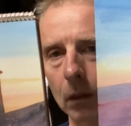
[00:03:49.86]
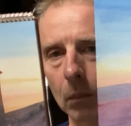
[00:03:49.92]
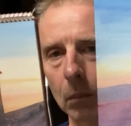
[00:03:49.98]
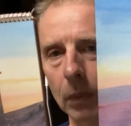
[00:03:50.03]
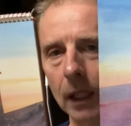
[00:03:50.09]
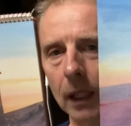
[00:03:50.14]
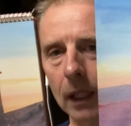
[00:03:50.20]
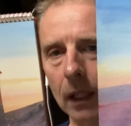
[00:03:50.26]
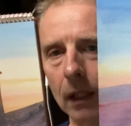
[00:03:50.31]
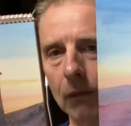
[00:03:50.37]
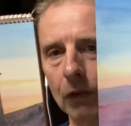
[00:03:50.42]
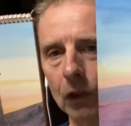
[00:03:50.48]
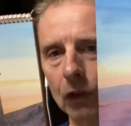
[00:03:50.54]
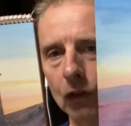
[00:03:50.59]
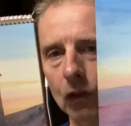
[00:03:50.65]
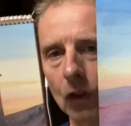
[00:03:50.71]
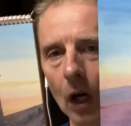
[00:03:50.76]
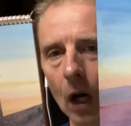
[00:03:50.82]
be
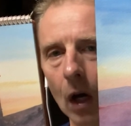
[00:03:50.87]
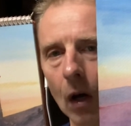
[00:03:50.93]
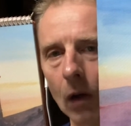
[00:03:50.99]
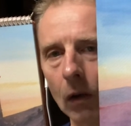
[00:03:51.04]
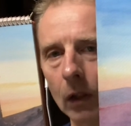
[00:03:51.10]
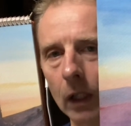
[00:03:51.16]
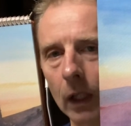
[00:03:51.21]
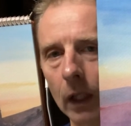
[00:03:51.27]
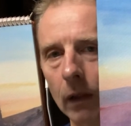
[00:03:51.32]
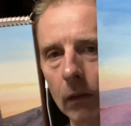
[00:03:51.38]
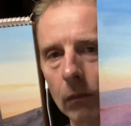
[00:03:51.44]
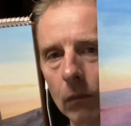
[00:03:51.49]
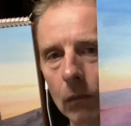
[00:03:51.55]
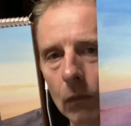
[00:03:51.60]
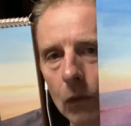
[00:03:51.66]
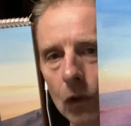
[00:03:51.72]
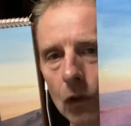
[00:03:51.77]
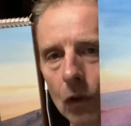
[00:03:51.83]
even darker
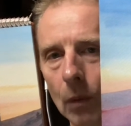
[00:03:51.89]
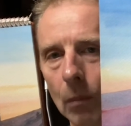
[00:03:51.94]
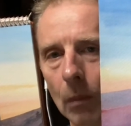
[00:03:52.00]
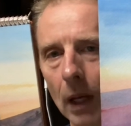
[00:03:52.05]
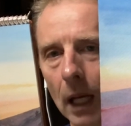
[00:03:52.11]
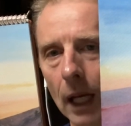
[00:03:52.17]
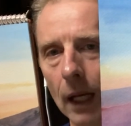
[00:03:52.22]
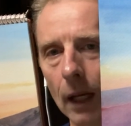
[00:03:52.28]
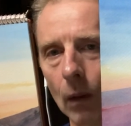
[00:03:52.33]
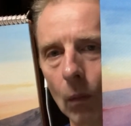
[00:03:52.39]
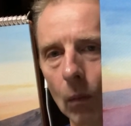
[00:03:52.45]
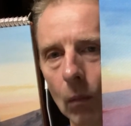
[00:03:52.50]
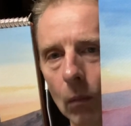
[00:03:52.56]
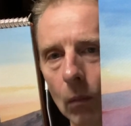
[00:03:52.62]
somehow.